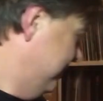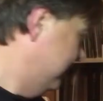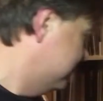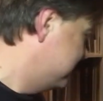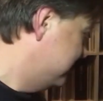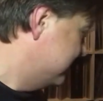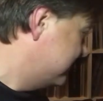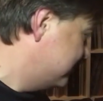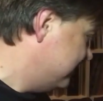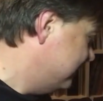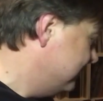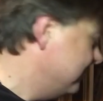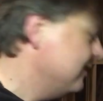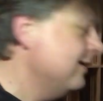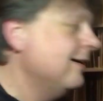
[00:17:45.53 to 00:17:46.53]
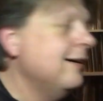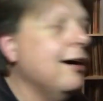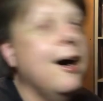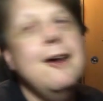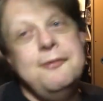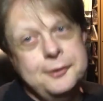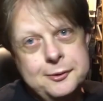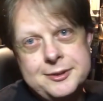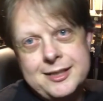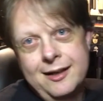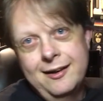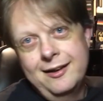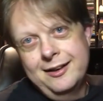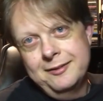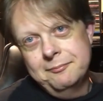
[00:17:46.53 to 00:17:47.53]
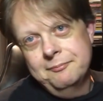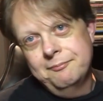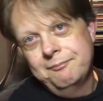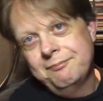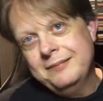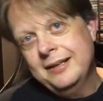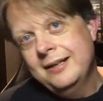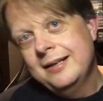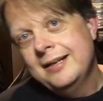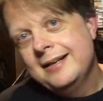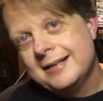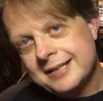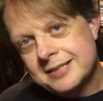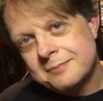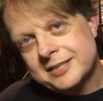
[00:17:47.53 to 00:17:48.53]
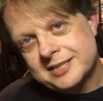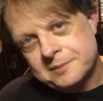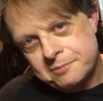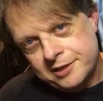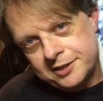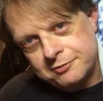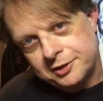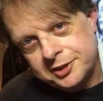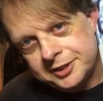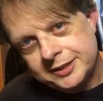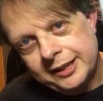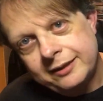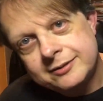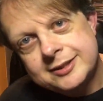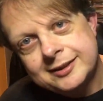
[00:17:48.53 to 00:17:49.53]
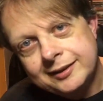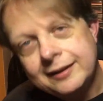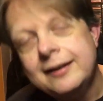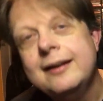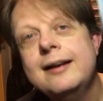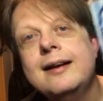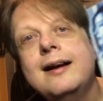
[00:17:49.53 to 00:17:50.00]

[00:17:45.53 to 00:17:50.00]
artist of all time is Mr. Prince Rogers Nelson.